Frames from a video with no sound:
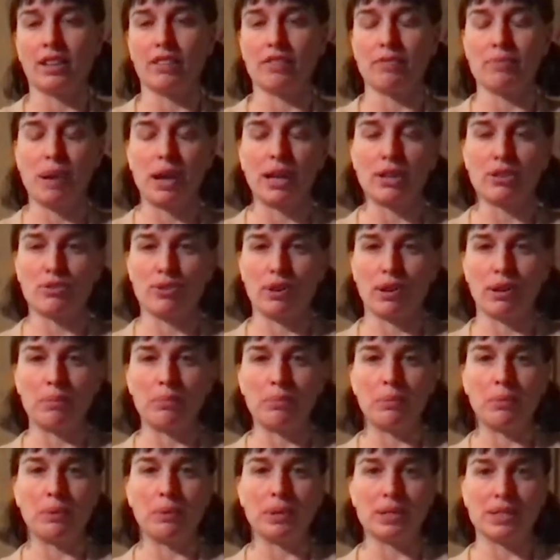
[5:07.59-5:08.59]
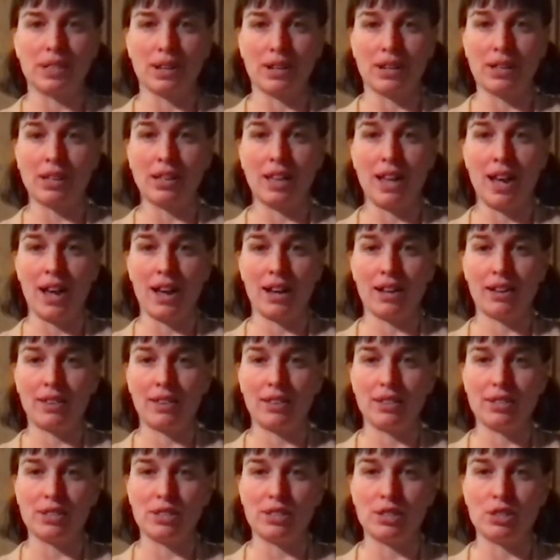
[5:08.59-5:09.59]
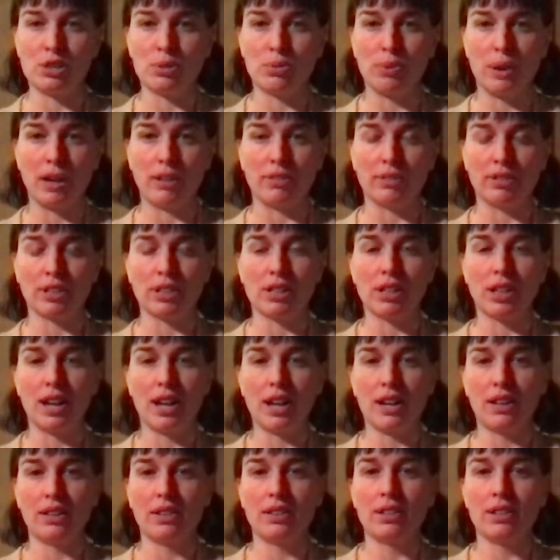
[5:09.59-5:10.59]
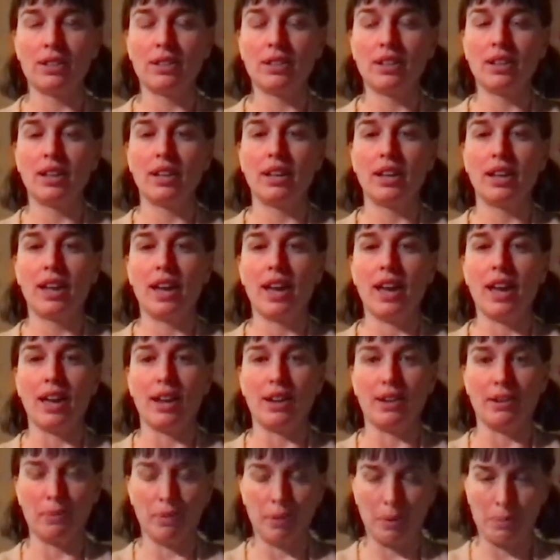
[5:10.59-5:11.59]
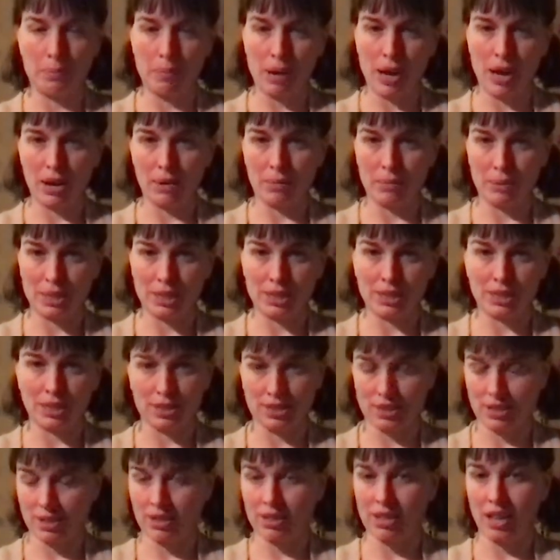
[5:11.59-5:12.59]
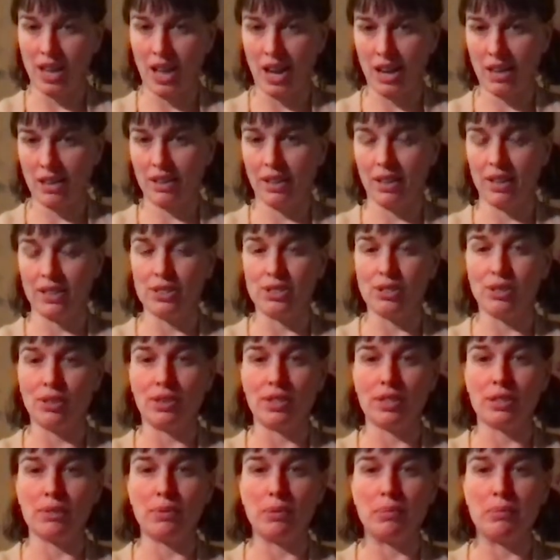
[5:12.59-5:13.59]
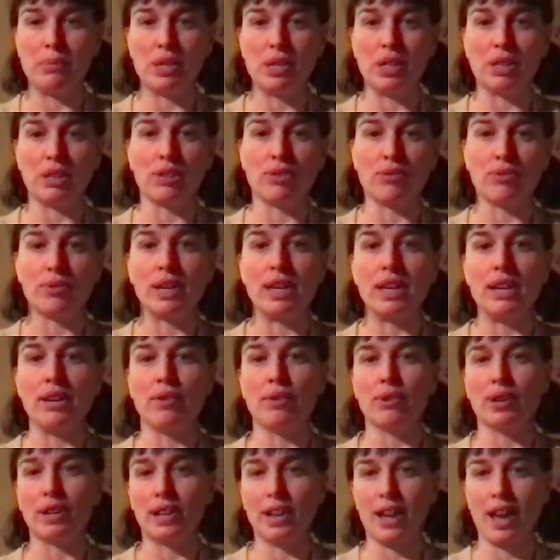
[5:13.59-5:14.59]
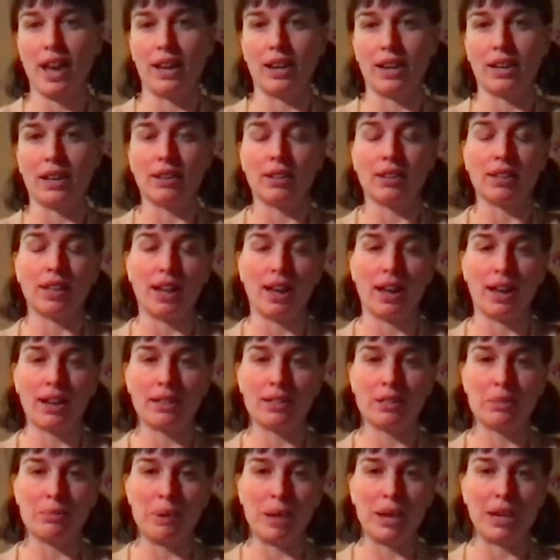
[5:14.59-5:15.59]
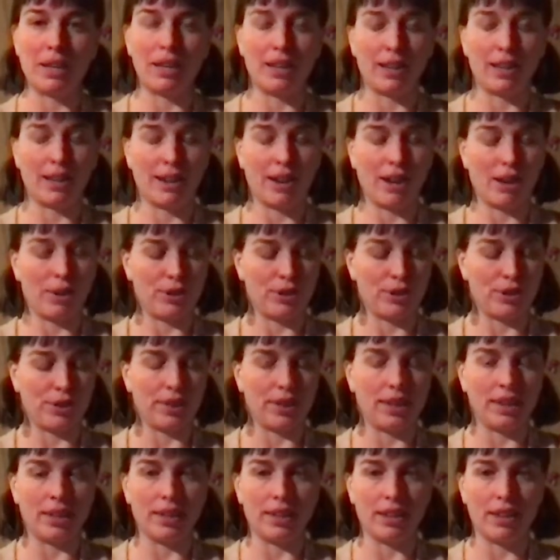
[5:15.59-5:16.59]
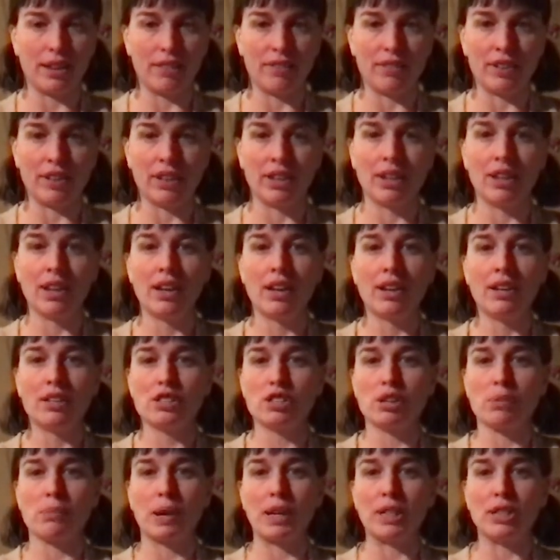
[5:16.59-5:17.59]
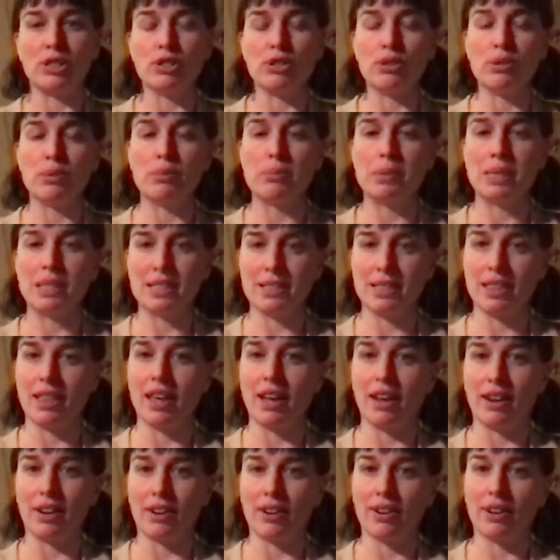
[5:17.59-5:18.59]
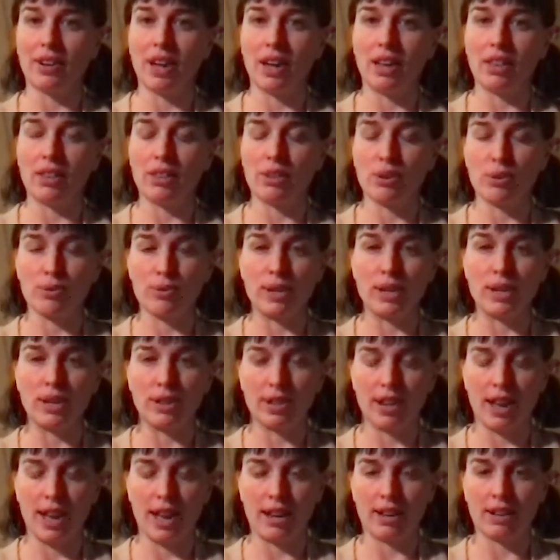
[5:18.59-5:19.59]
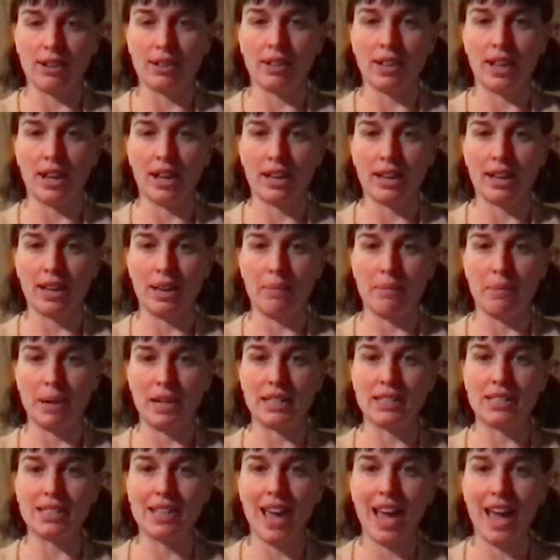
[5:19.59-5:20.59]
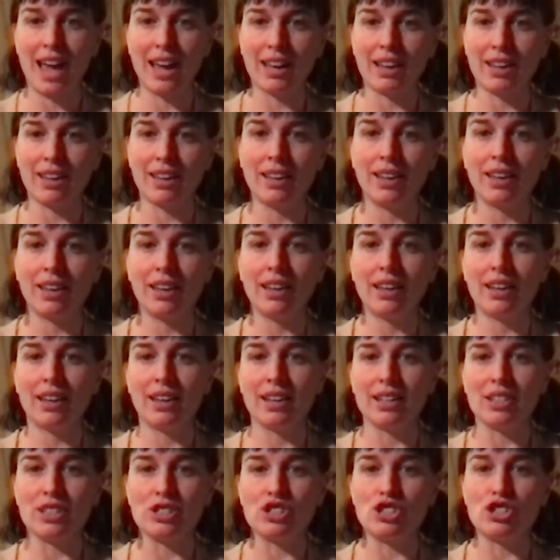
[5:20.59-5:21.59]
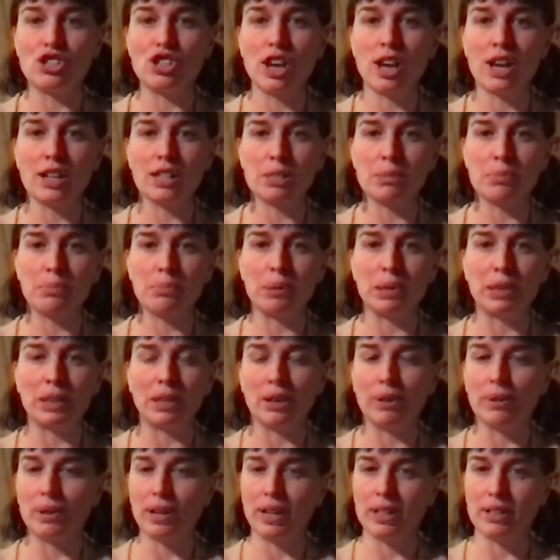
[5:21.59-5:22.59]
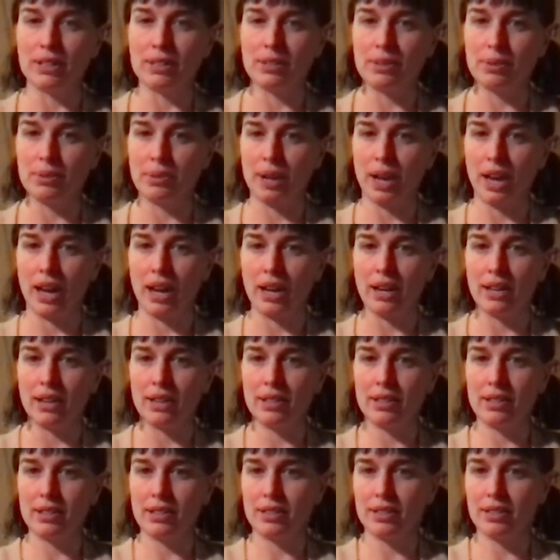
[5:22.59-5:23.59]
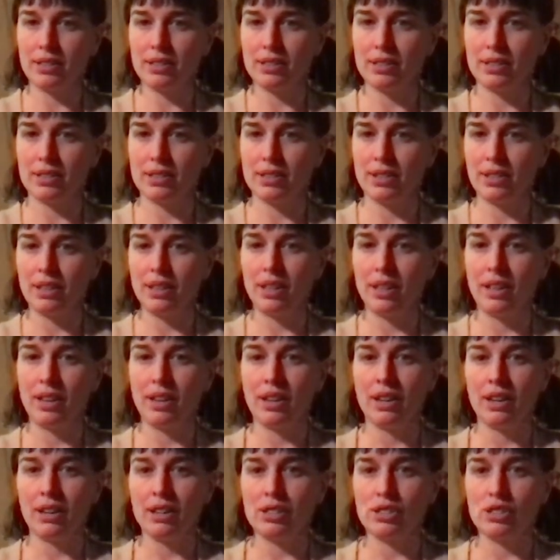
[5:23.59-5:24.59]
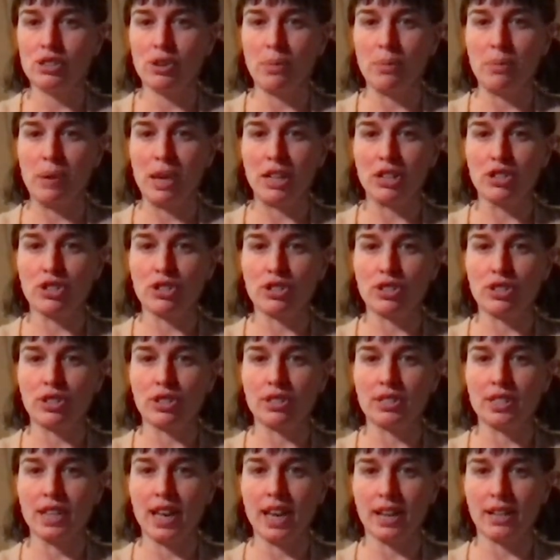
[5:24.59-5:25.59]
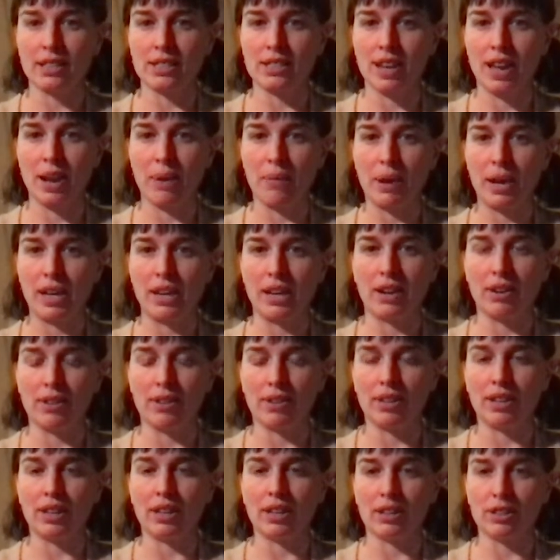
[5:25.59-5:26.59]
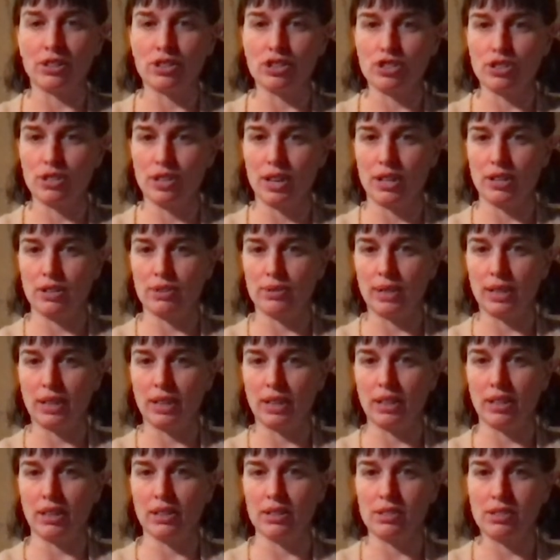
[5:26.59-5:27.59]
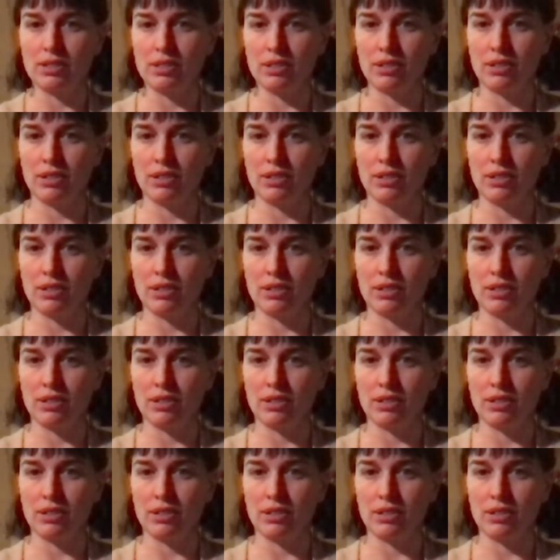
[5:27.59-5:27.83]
If my drum was a clock, this is 12 o'clock, and the bottom is 6 o'clock. And so this would be 3 or 9 o'clock, depending on how you're thinking of it. So my doom is there at 3 or 9 o'clock, and my tech is just below it, okay? So make sure your tech's not way down here, so you're not doing this.